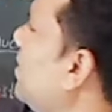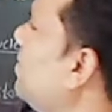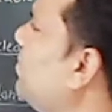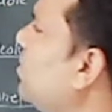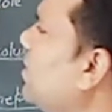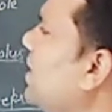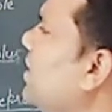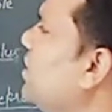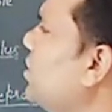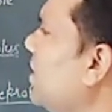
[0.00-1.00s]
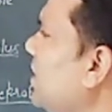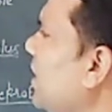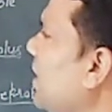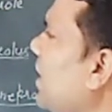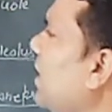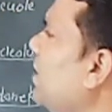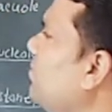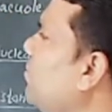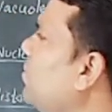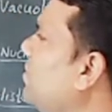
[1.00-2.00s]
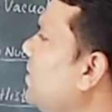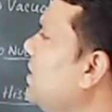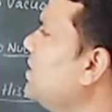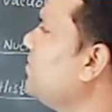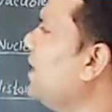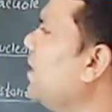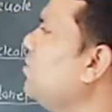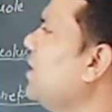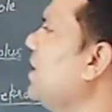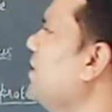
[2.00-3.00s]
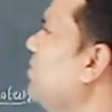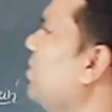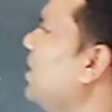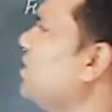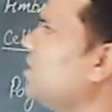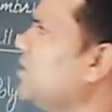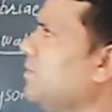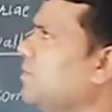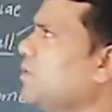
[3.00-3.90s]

of organization, and fourth one is phylogenetic relationships.